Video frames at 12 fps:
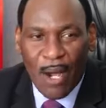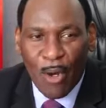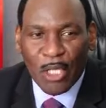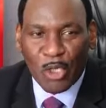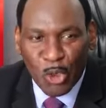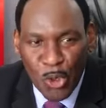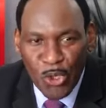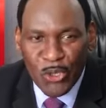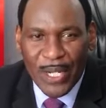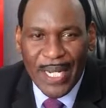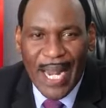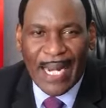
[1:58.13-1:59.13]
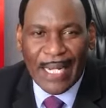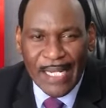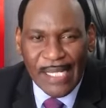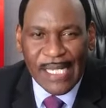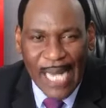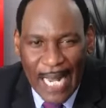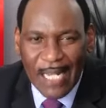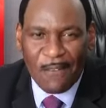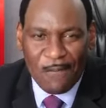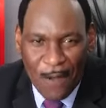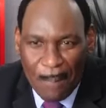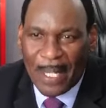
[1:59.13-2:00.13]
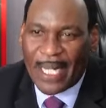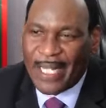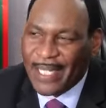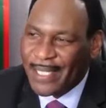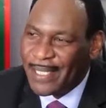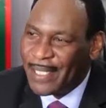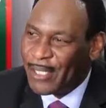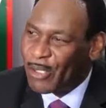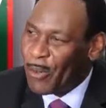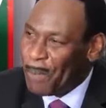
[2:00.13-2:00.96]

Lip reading: our children understand family to